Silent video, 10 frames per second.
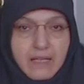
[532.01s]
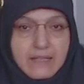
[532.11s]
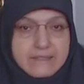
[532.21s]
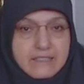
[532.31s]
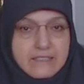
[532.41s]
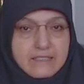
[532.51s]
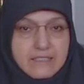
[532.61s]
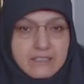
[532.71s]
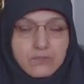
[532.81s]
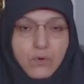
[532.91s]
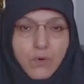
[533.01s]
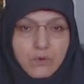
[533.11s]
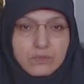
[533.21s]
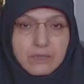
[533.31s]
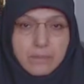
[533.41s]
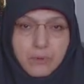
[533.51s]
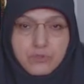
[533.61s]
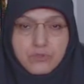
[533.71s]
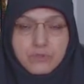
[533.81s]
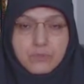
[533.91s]
And this is only
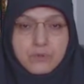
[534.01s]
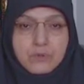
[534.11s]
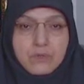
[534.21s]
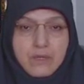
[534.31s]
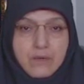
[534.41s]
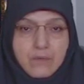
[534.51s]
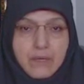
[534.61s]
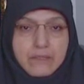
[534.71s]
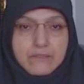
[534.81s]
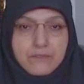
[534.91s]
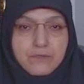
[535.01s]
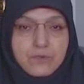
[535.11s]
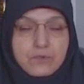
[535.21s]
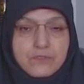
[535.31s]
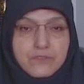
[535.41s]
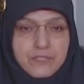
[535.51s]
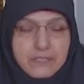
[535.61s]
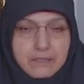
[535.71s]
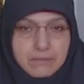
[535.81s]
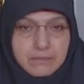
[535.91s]
possible when the full
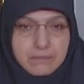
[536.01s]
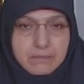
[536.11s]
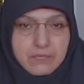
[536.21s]
freedom,